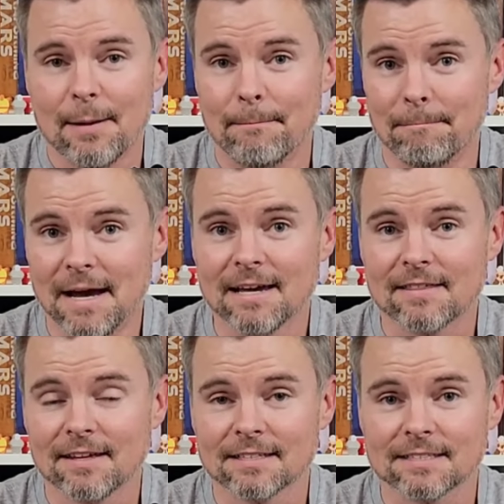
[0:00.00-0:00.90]
make
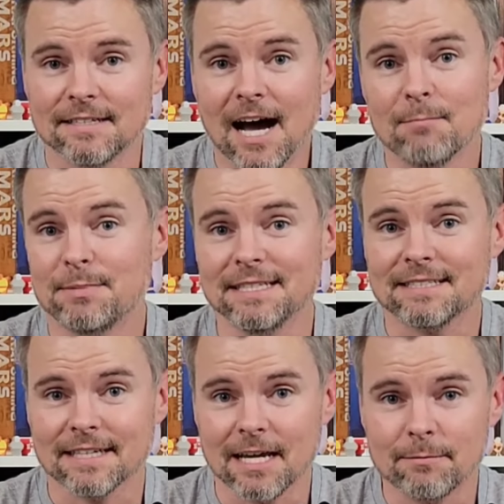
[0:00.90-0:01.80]
this not be
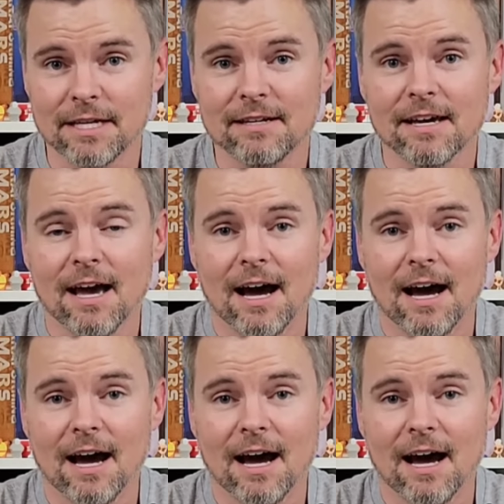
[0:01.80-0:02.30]
samey.